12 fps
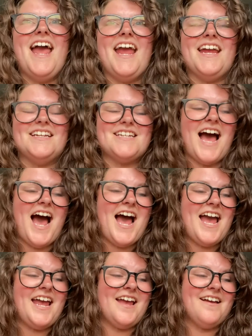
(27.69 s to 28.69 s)
And
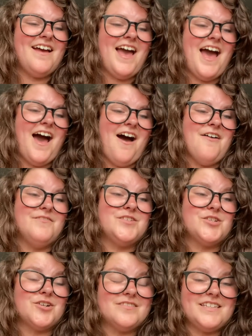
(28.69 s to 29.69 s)
I have
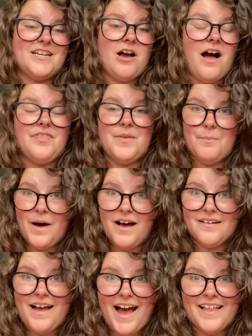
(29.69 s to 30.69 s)
certainly caught the
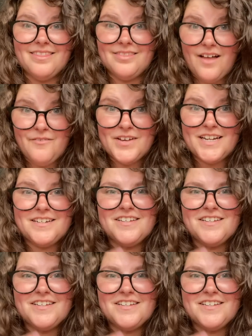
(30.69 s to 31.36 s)
bug. I love it